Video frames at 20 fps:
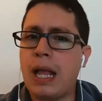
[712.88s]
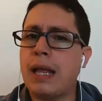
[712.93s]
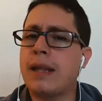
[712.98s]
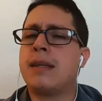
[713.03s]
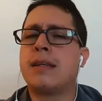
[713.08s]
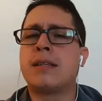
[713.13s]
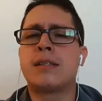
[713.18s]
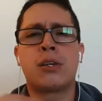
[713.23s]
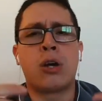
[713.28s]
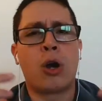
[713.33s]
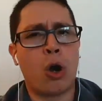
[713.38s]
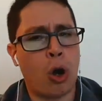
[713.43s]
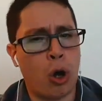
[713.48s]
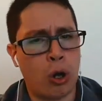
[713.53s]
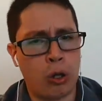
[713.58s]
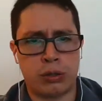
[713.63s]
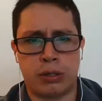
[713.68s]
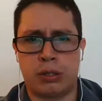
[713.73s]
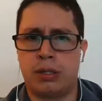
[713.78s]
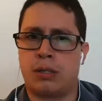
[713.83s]
This
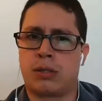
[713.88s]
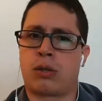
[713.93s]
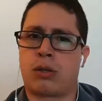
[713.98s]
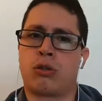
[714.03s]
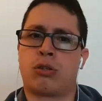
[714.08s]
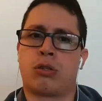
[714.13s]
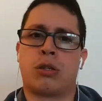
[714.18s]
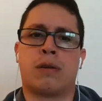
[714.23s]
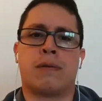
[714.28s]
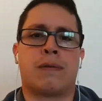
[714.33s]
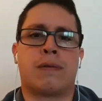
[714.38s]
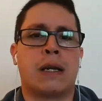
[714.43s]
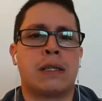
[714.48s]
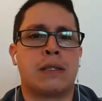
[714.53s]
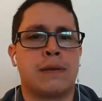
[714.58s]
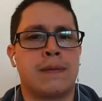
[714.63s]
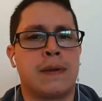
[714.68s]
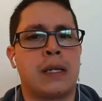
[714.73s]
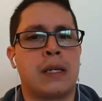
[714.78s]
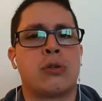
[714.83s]
whole discussion of rights
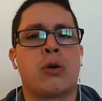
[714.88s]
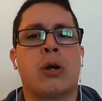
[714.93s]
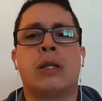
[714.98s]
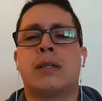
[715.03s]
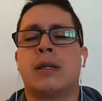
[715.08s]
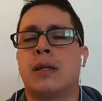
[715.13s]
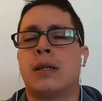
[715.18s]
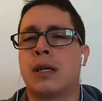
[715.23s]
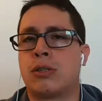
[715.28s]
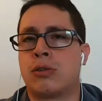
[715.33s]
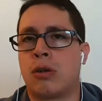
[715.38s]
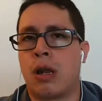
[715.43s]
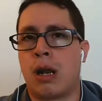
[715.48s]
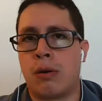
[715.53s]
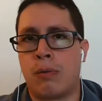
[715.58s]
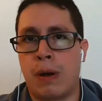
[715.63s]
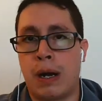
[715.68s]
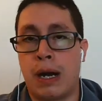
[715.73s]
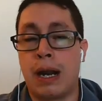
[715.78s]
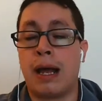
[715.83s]
of nature
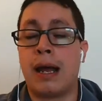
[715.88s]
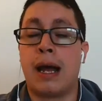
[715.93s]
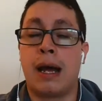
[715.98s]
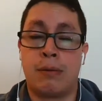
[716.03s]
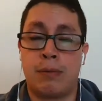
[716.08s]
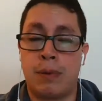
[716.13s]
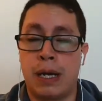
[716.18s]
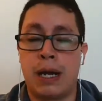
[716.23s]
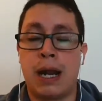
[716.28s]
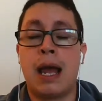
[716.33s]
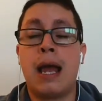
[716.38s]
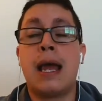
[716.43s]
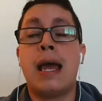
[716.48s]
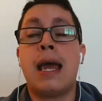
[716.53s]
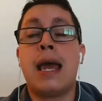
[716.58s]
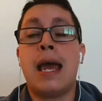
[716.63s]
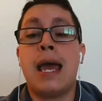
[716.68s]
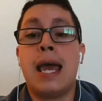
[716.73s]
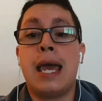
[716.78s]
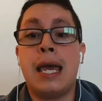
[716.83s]
international arena,
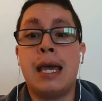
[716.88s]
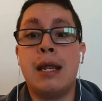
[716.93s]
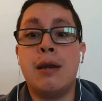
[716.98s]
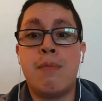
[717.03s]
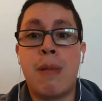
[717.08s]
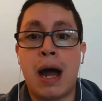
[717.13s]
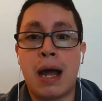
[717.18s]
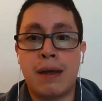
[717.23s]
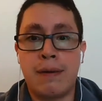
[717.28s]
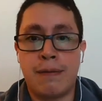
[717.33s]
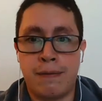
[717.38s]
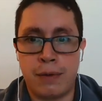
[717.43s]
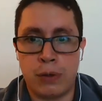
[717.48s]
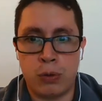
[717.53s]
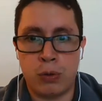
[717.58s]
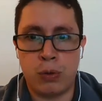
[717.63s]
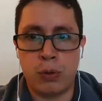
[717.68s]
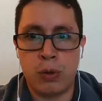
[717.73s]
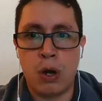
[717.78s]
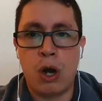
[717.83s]
in my
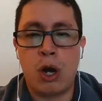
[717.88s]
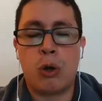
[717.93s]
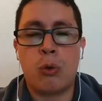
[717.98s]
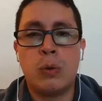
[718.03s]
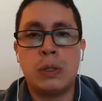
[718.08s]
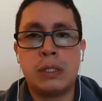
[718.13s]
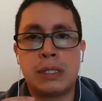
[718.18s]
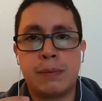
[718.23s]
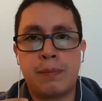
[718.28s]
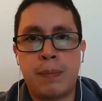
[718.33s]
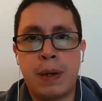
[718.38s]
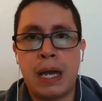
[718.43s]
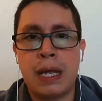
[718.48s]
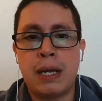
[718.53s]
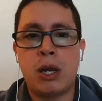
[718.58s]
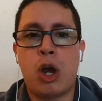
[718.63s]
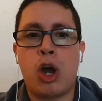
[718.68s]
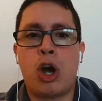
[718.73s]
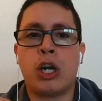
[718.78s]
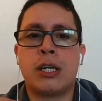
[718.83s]
view, will
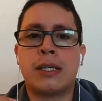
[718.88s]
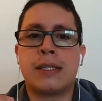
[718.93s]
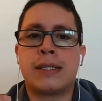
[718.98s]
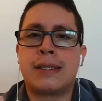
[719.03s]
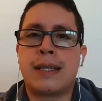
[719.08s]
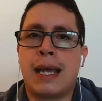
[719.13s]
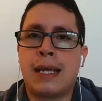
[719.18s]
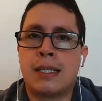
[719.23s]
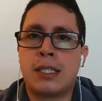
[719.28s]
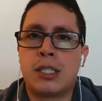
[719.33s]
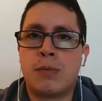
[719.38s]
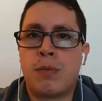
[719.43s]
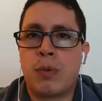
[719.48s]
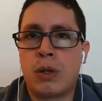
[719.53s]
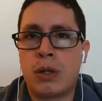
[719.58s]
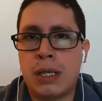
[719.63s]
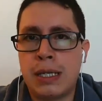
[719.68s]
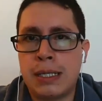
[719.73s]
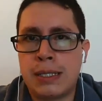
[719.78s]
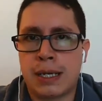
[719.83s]
depend on the state's
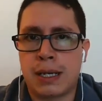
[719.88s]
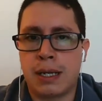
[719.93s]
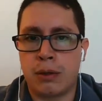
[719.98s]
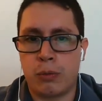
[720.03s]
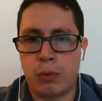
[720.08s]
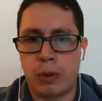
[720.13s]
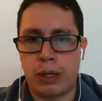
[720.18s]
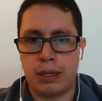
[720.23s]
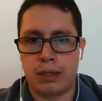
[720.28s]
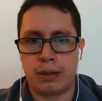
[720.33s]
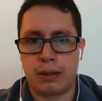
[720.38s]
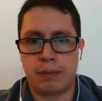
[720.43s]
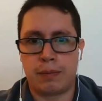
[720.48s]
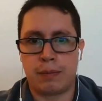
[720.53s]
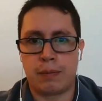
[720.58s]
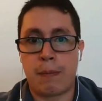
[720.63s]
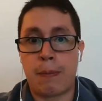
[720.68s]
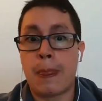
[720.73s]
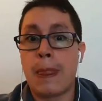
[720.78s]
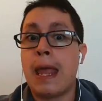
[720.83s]
political will.
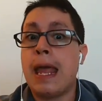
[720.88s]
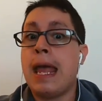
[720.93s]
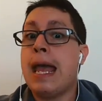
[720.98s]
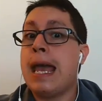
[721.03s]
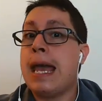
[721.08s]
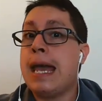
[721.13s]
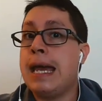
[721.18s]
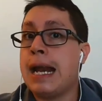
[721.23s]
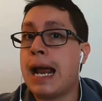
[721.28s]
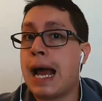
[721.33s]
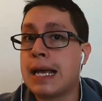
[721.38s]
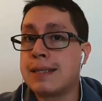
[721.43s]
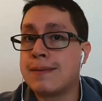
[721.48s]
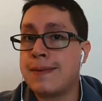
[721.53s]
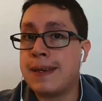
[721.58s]
It has